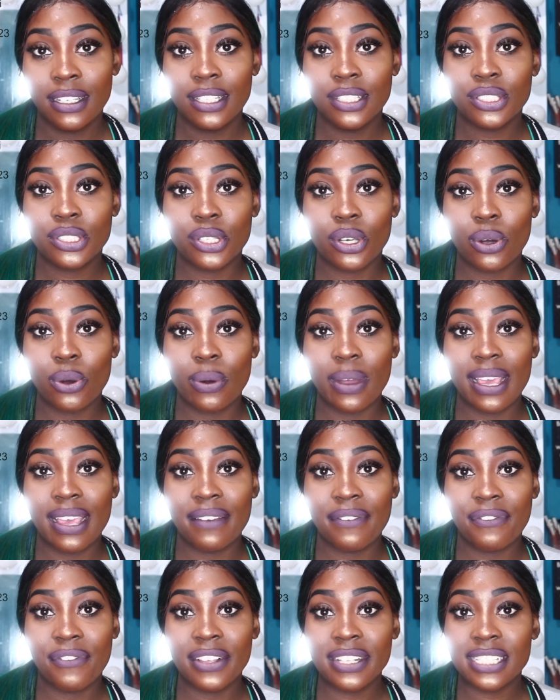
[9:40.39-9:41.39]
So
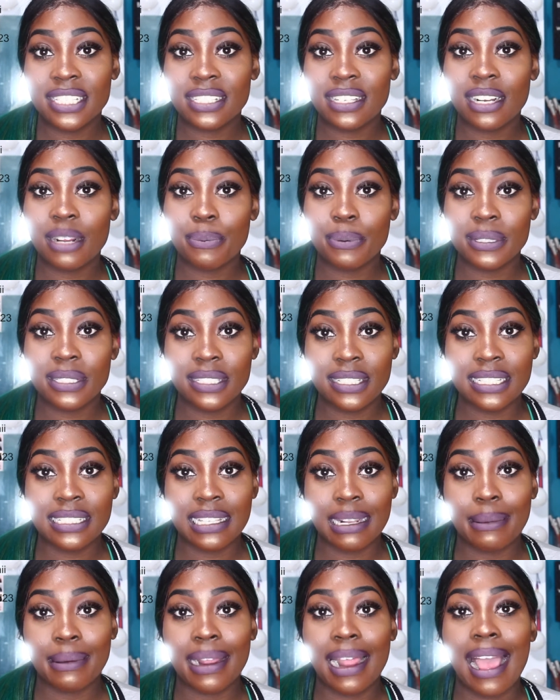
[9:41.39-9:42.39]
if this is gonna persist,
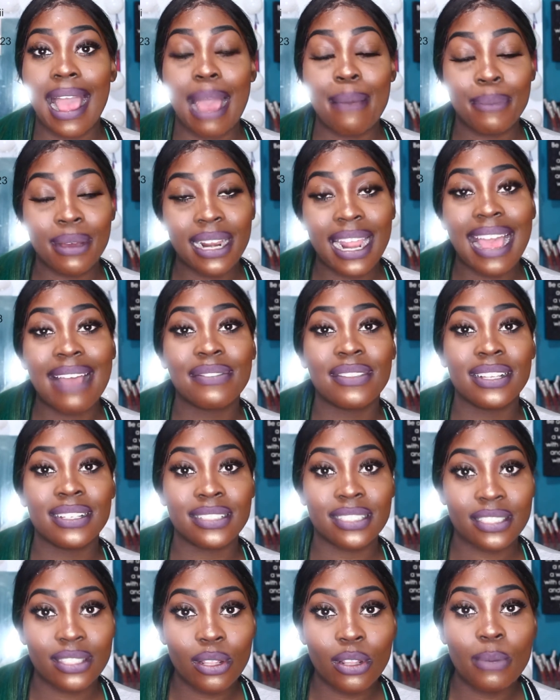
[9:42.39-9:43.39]
then I'm gonna have to
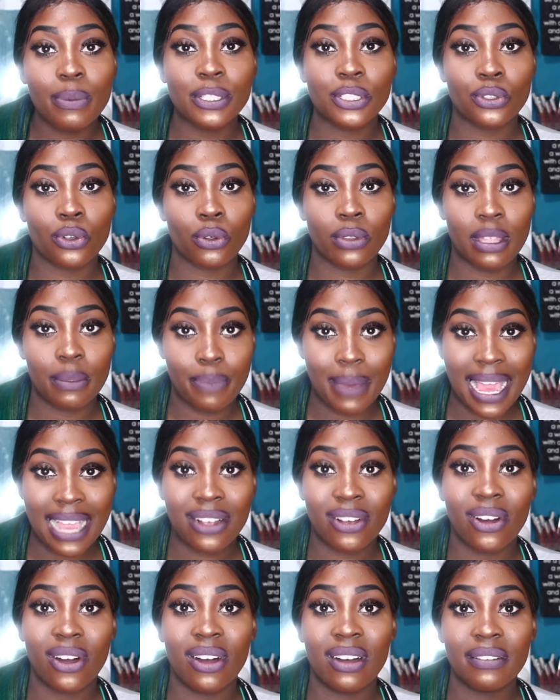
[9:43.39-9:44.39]
slowly but surely
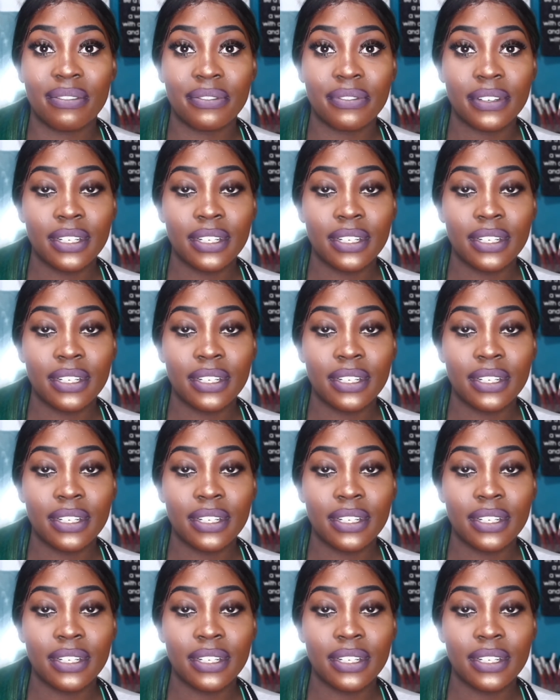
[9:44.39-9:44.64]
back off.